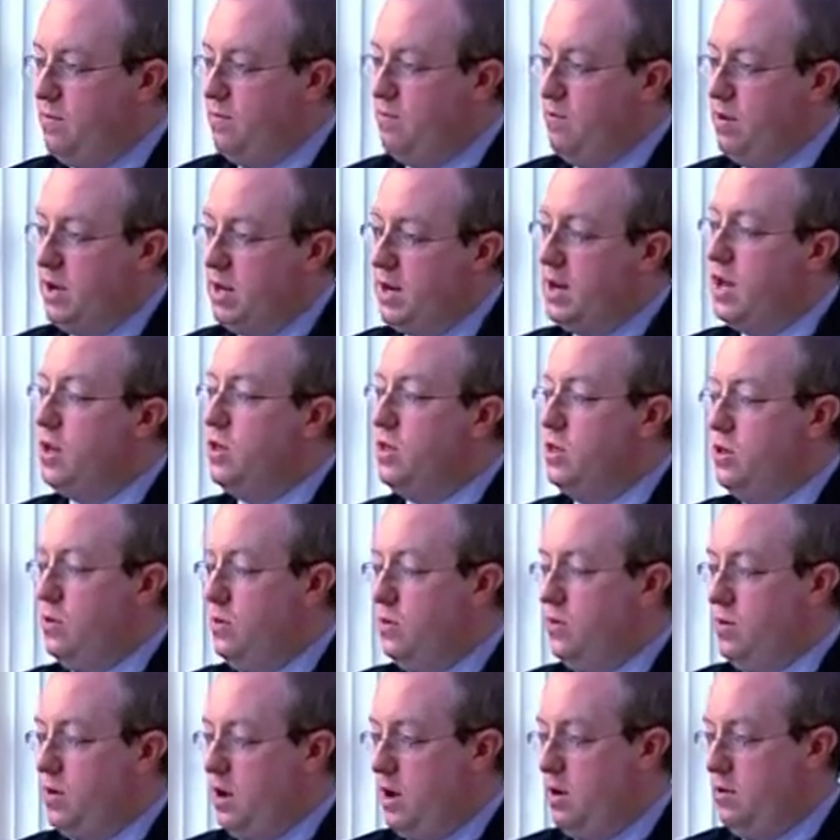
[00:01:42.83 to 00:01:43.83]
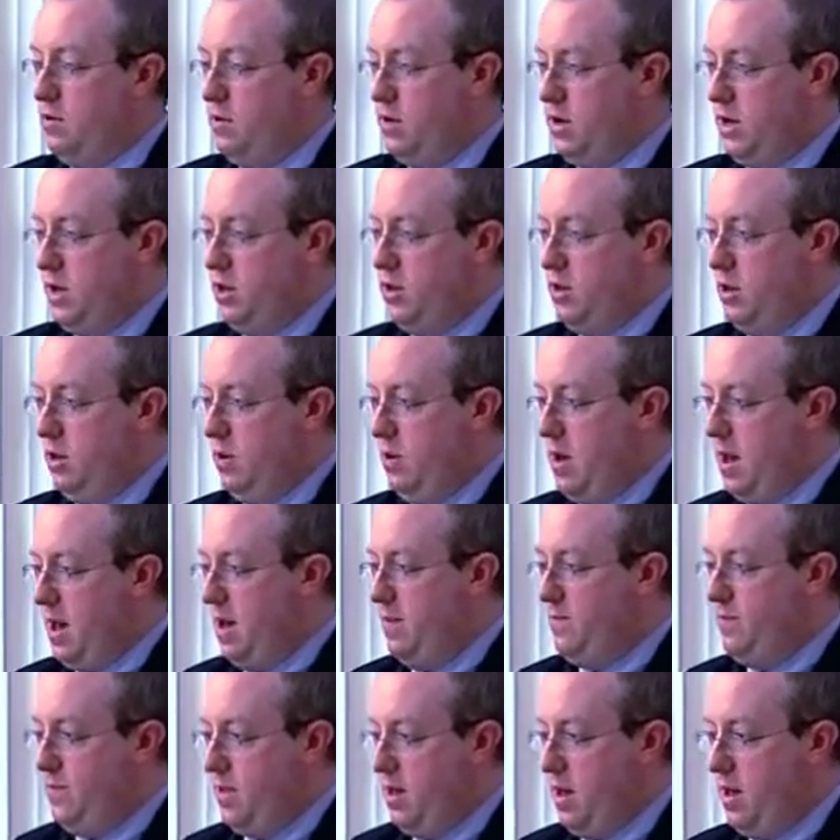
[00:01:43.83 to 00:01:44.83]
residual thyroid tissue you
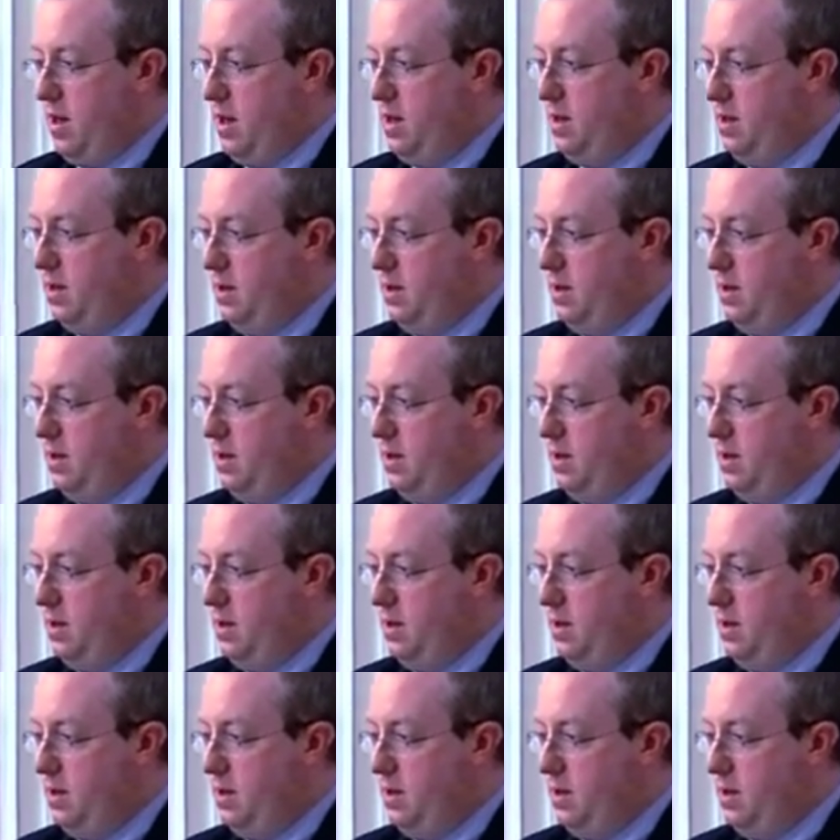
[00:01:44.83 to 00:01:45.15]
have there.